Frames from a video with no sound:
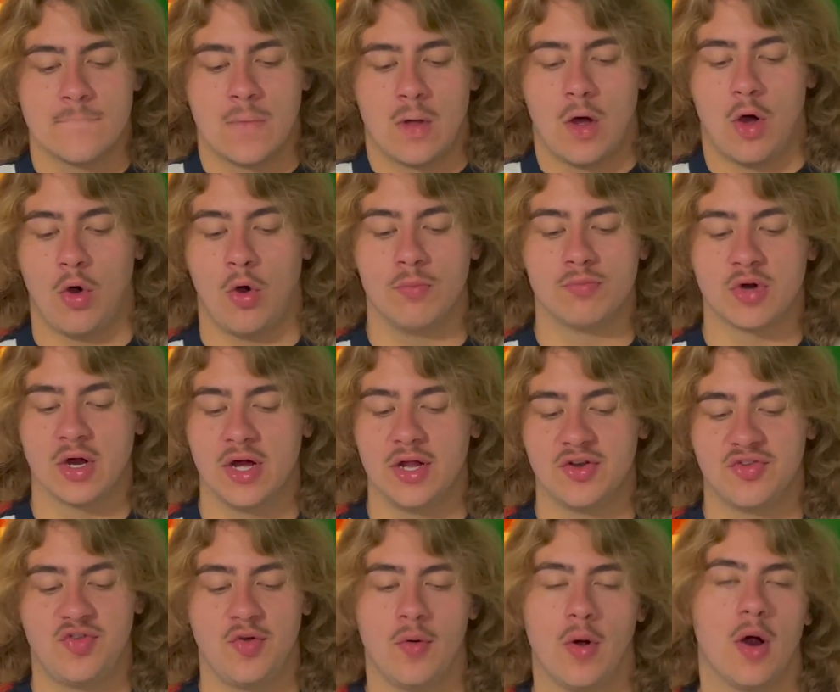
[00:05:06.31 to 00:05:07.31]
Home
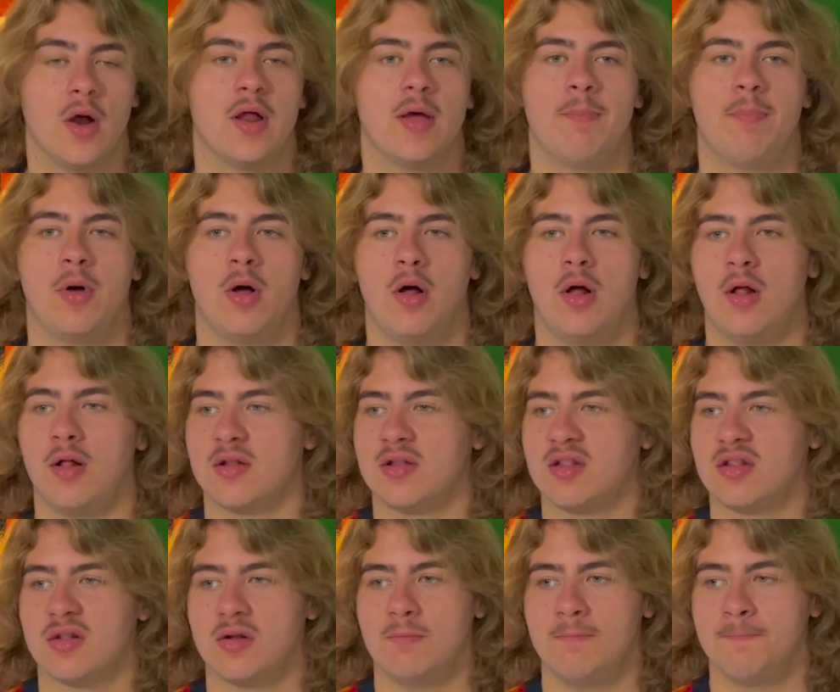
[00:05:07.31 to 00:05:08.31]
run, two hard hit
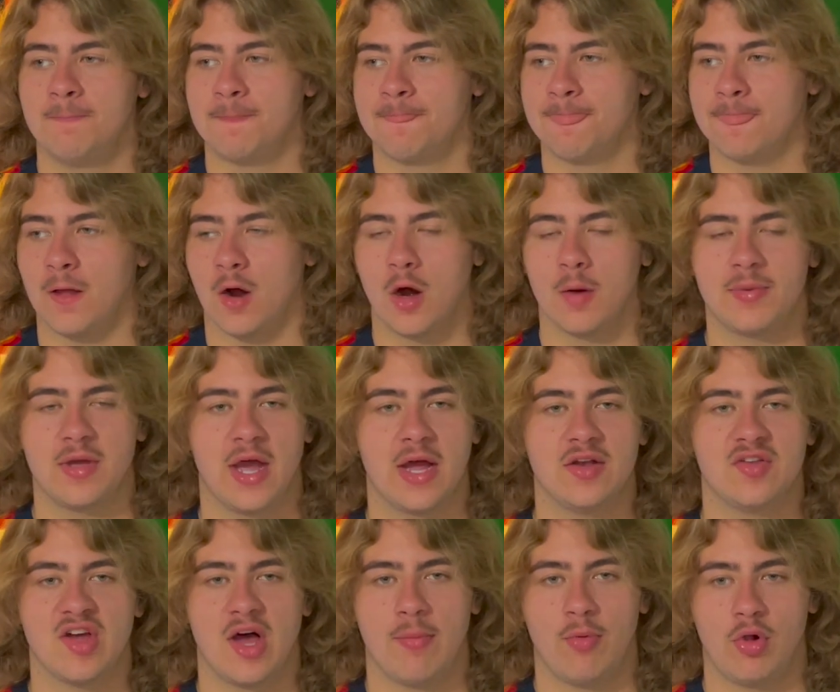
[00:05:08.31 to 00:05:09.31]
balls,
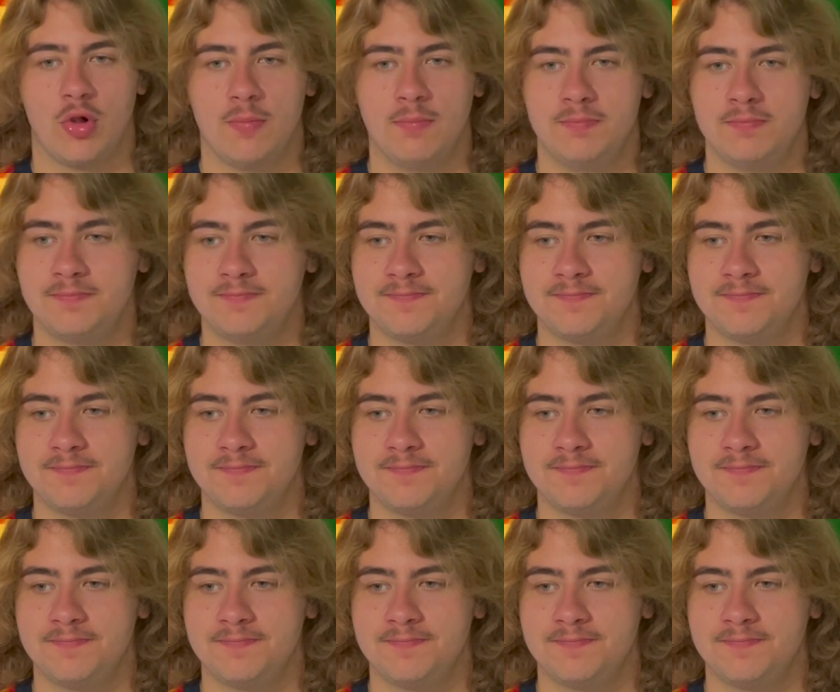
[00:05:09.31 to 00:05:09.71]
RBI double.